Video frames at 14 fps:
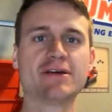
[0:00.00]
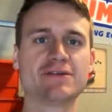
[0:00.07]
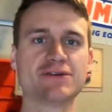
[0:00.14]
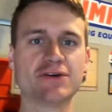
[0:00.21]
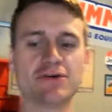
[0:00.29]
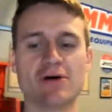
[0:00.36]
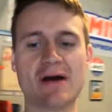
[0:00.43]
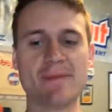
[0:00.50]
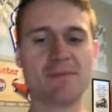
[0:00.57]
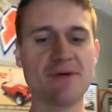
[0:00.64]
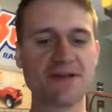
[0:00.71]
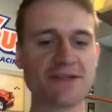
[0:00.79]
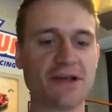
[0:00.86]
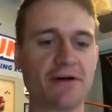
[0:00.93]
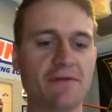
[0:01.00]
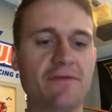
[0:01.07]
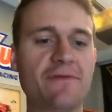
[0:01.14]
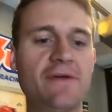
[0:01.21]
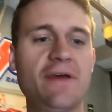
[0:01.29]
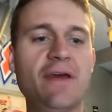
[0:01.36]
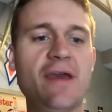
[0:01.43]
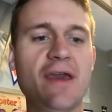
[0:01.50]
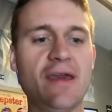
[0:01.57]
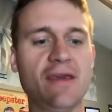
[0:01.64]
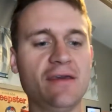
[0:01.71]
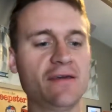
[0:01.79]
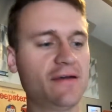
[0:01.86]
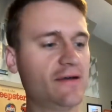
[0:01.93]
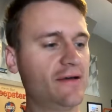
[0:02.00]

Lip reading: So I made myself a